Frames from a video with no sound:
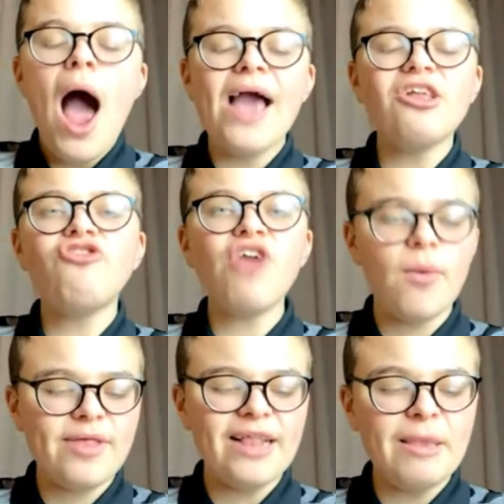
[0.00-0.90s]
I had a
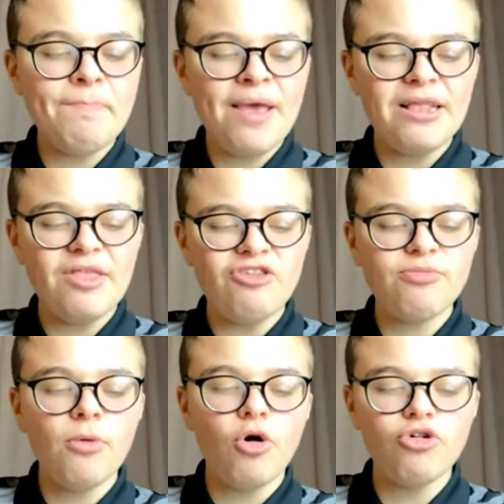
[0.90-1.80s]
chat with Andy Pilley
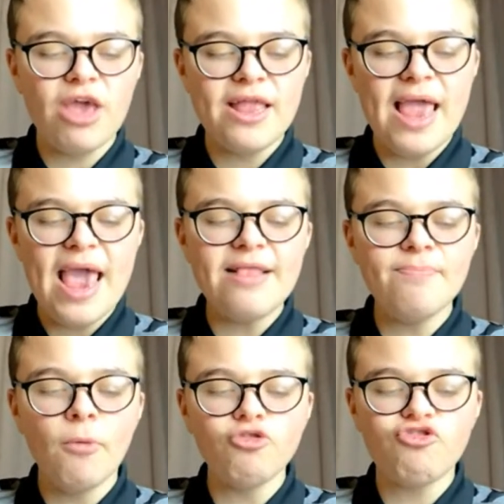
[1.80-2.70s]
this morning
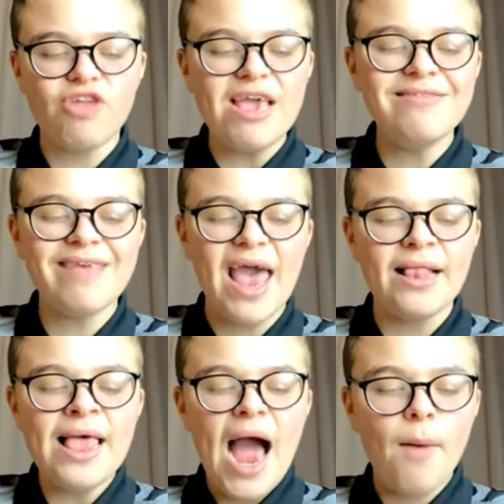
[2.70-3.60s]
in much
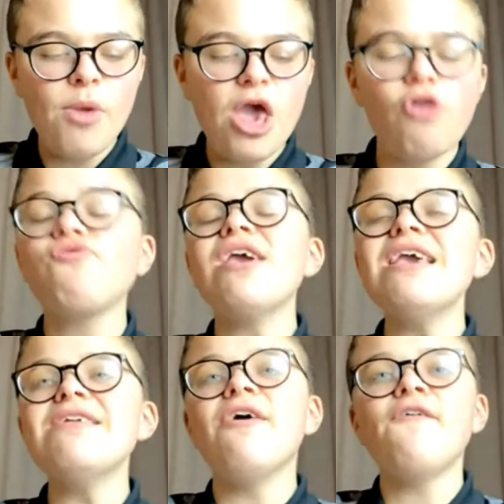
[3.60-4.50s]
detail, and we
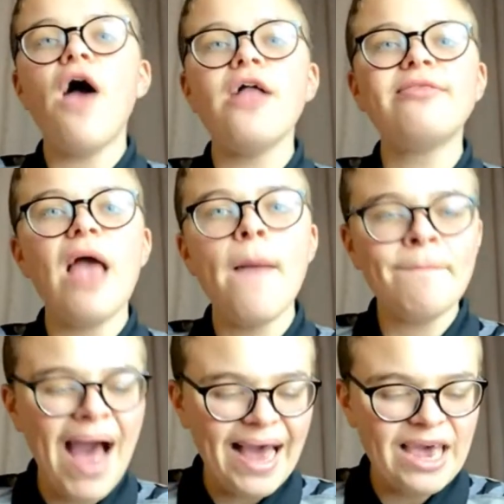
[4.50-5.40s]
agreed a
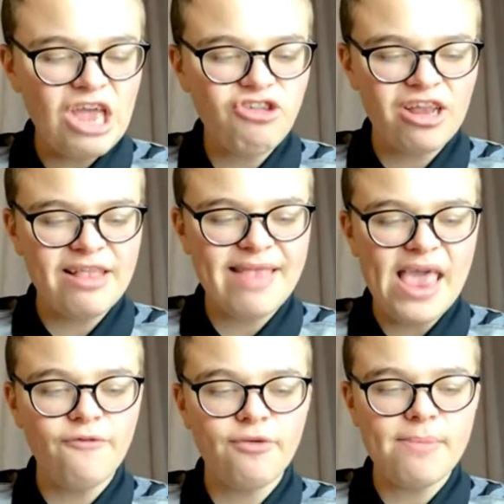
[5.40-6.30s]
package and a
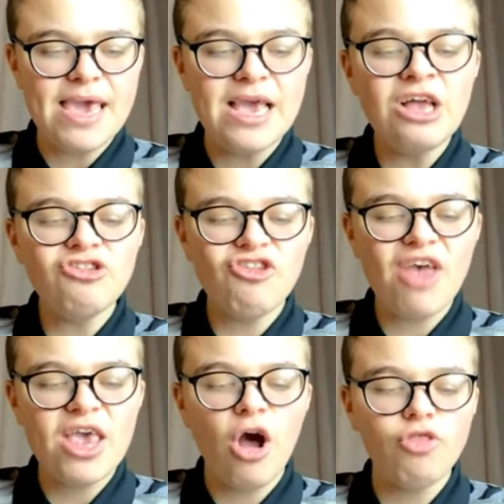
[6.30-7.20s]
deal for me to
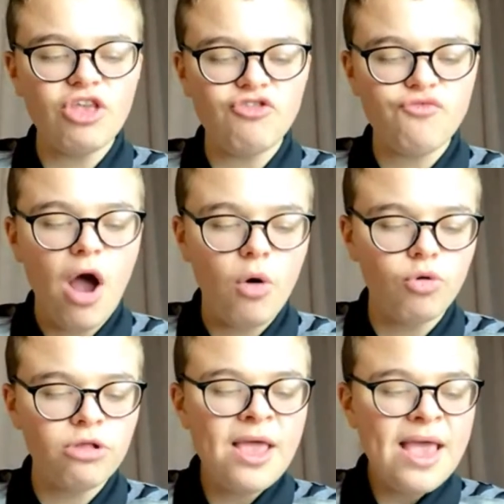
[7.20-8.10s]
take on this role.